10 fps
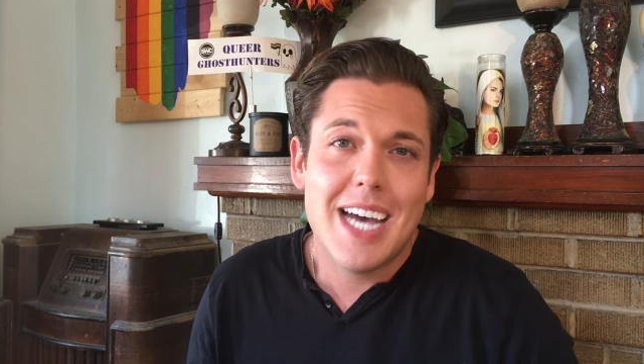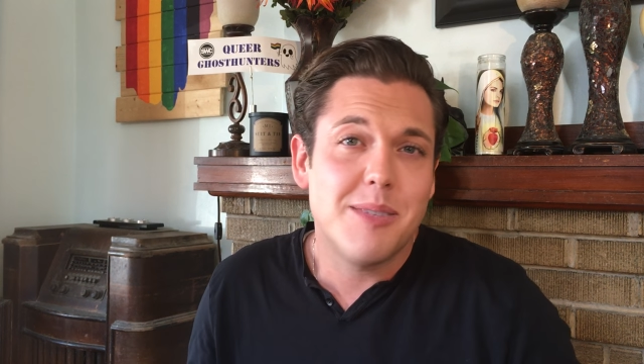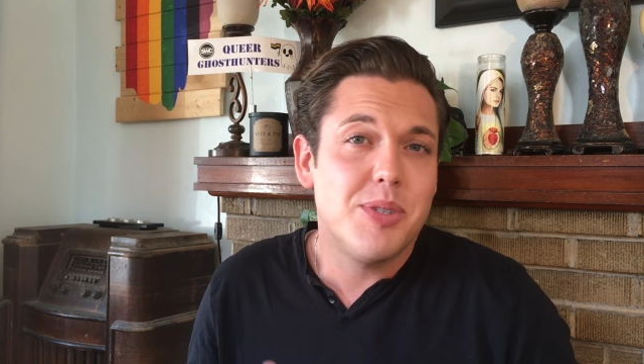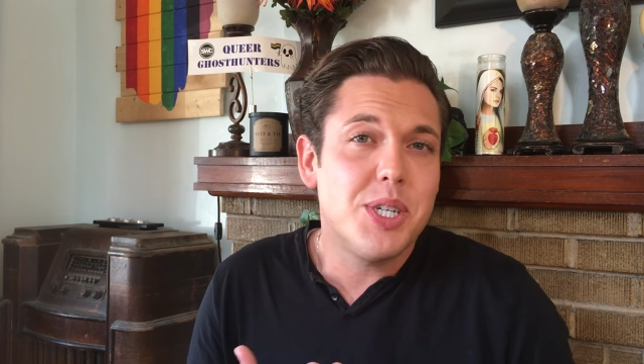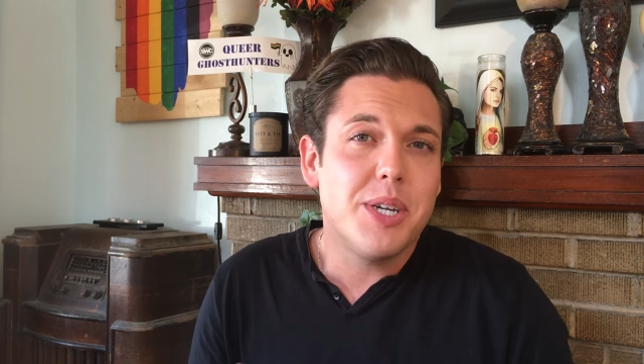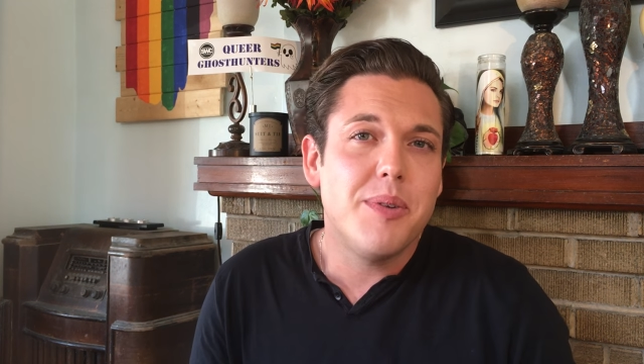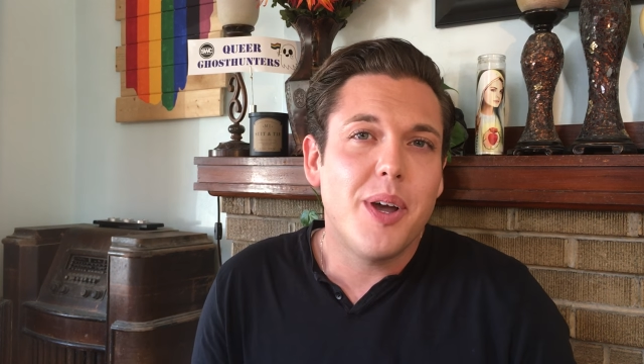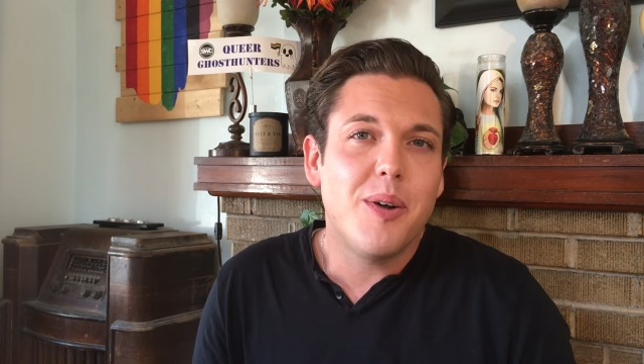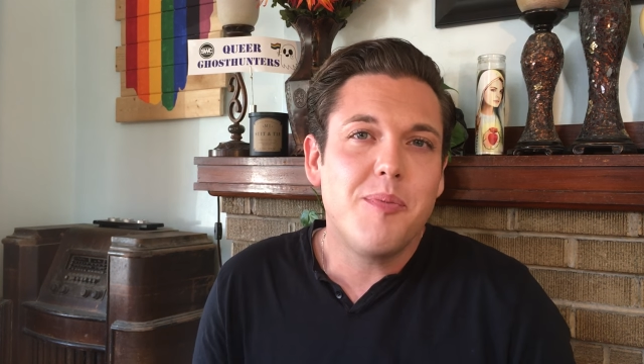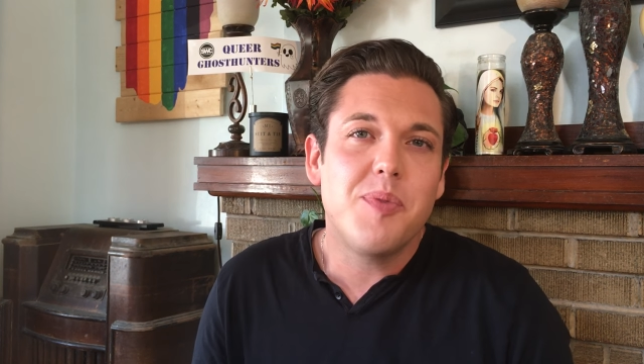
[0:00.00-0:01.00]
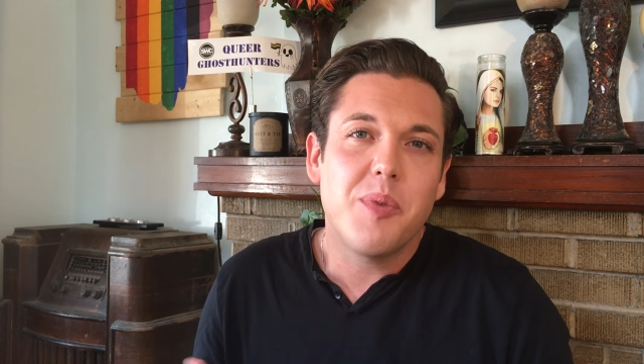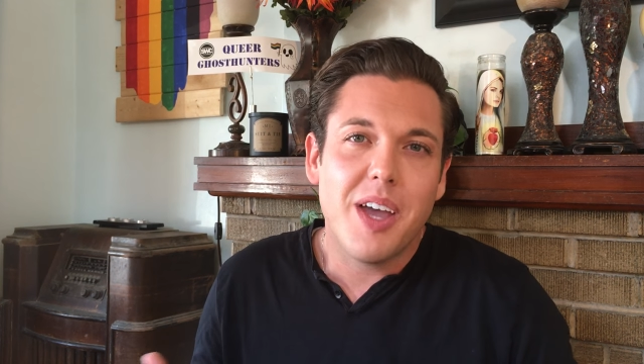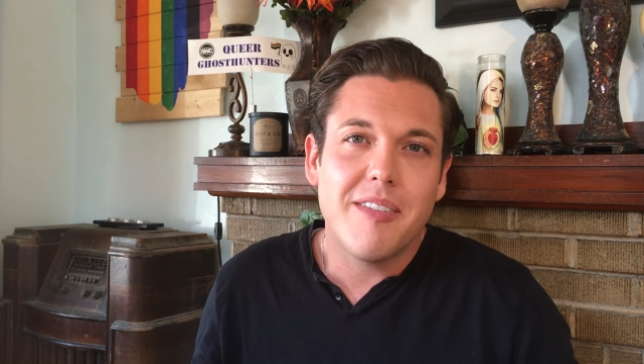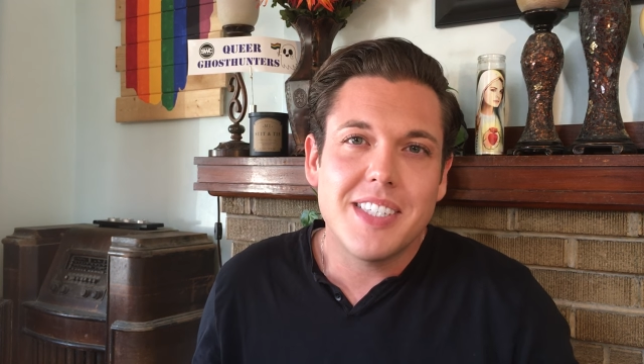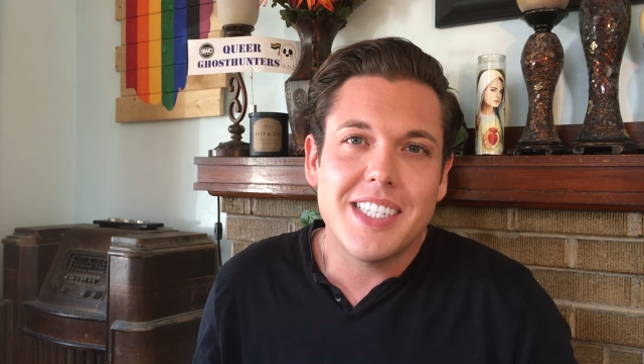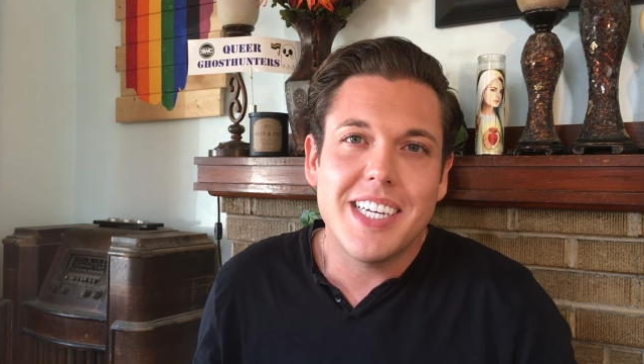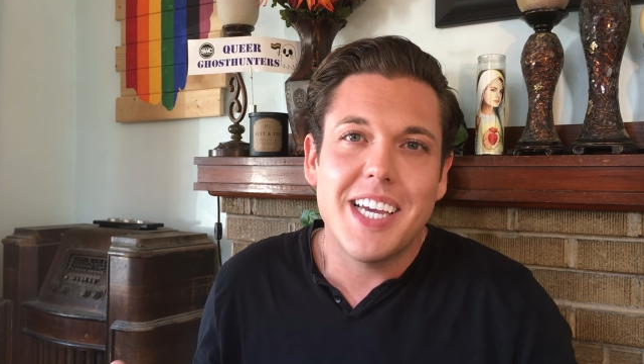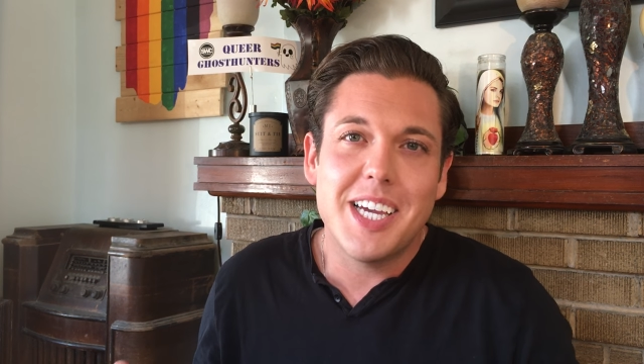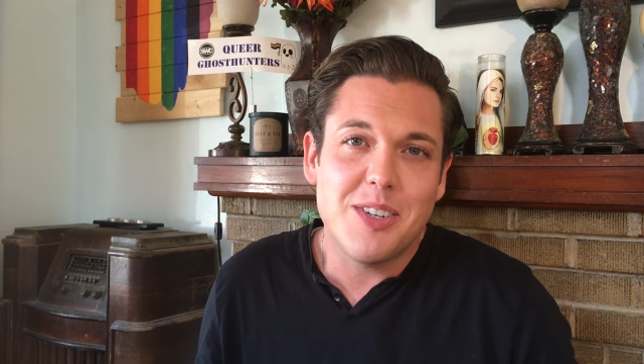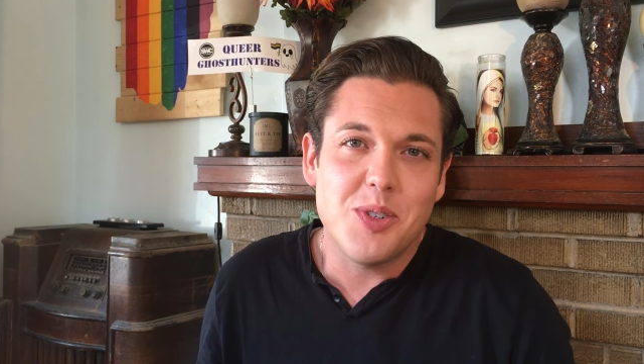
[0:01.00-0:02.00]
As I'm sure you know, we
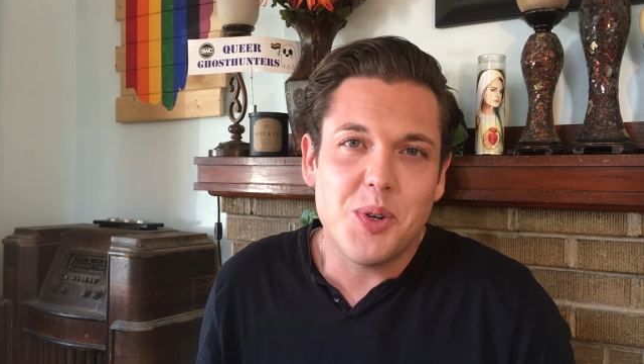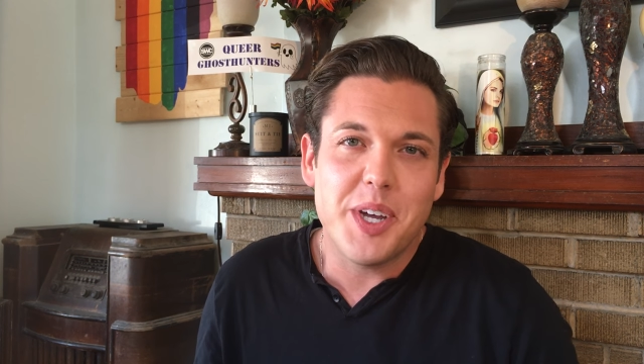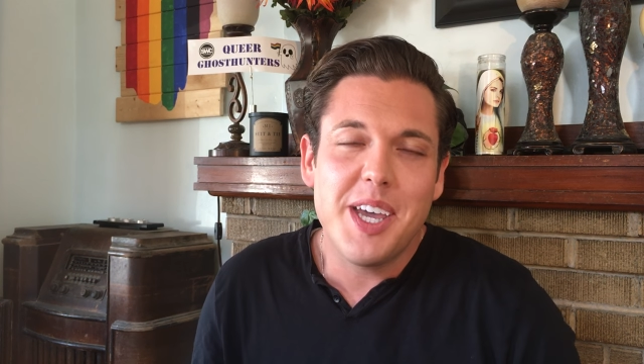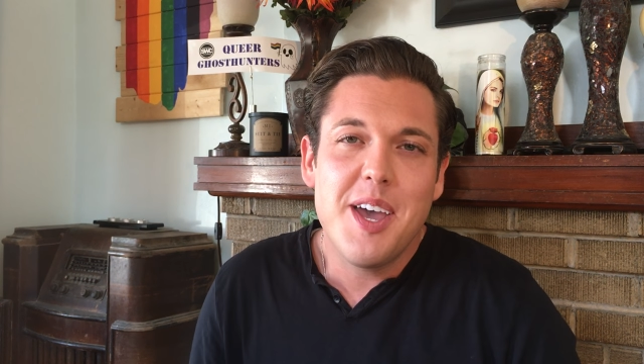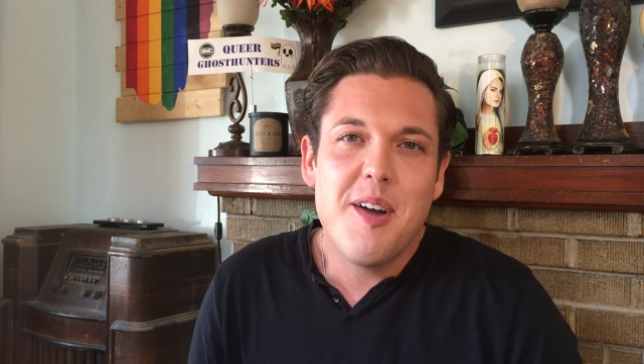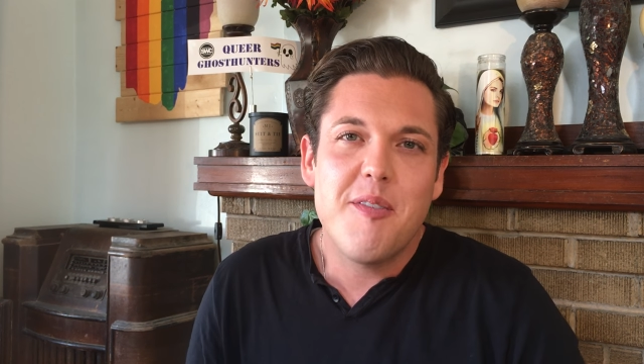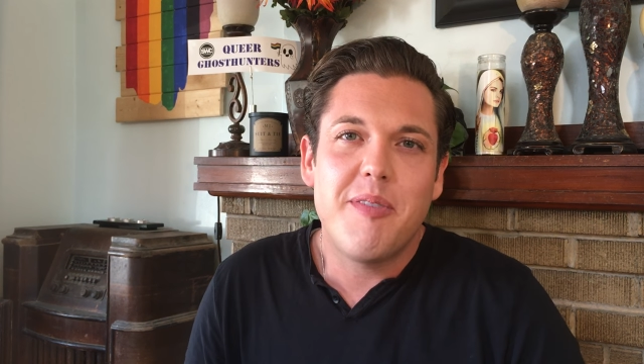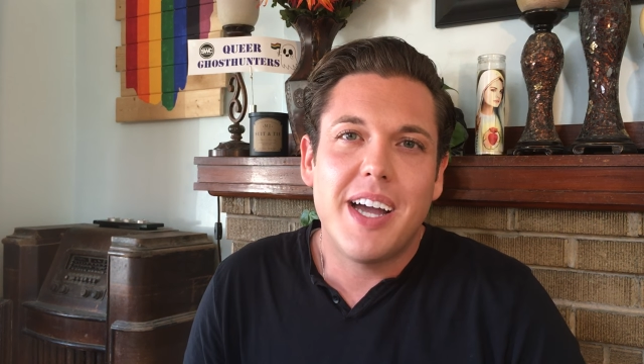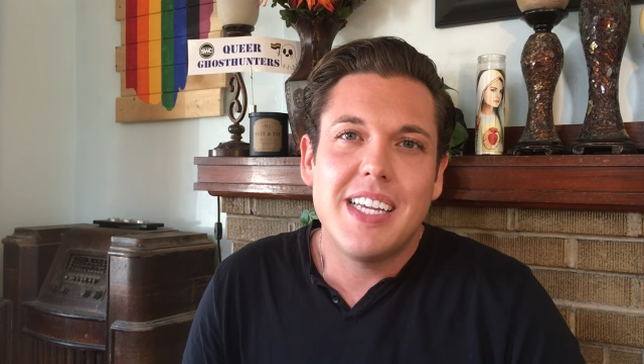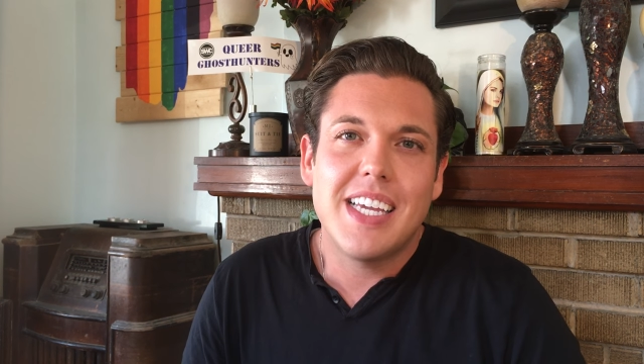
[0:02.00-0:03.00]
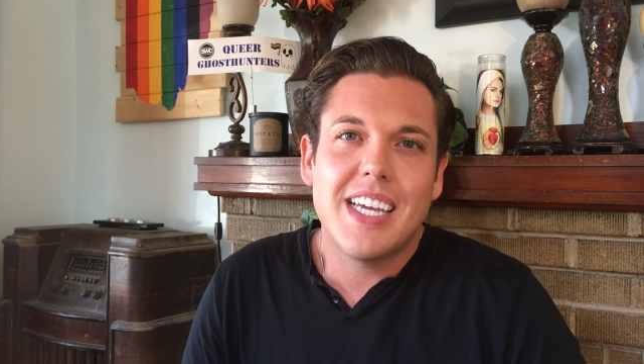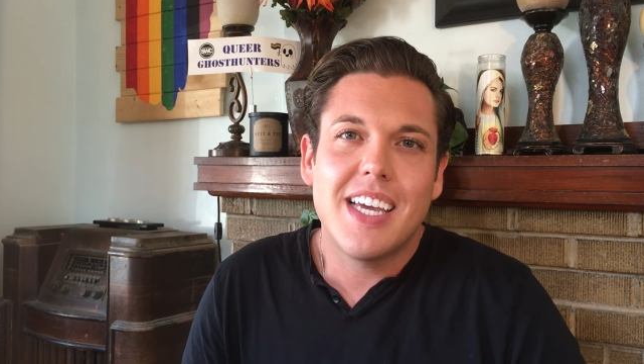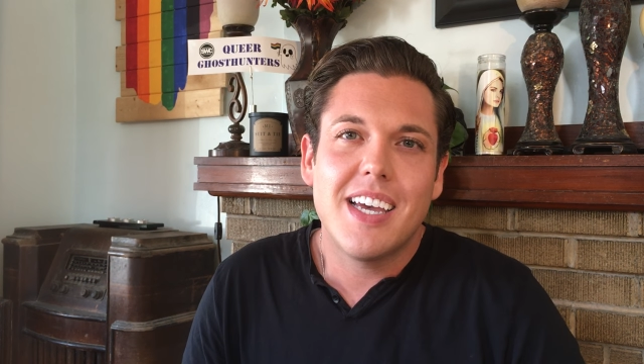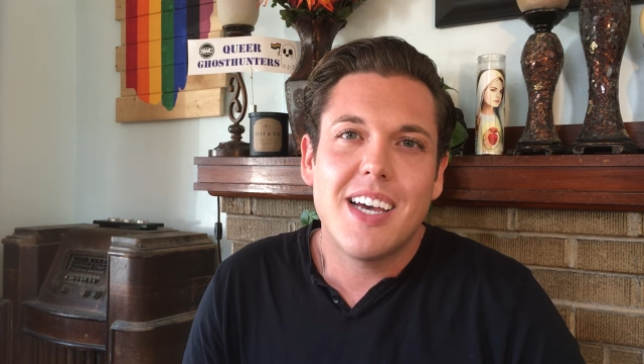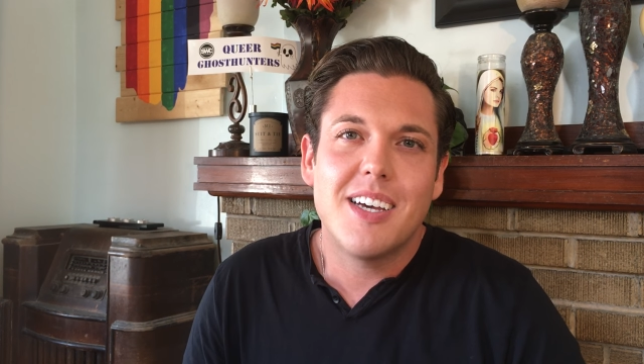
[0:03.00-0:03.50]
obviously enjoy finding